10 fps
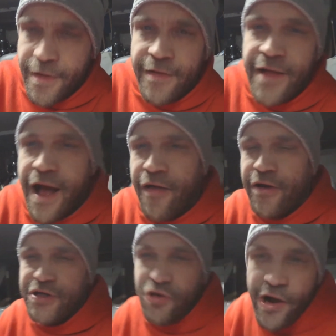
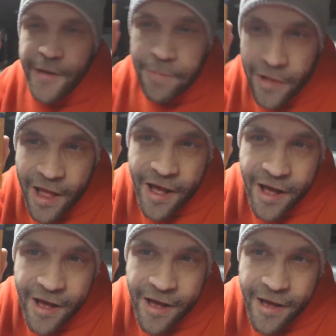Dollar Tree
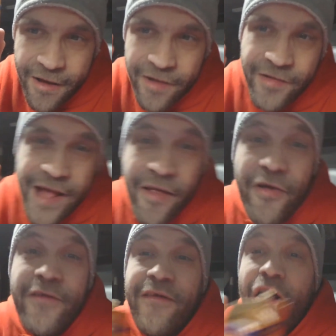plug! The
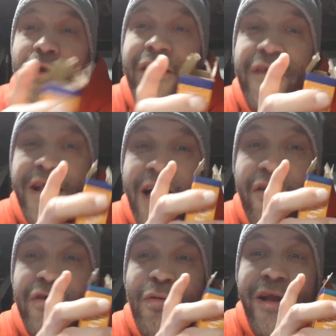
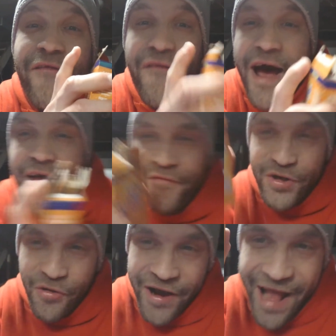$1.25
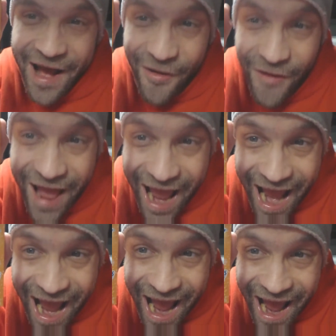tree now.
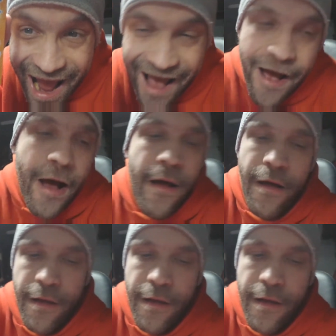Yeah!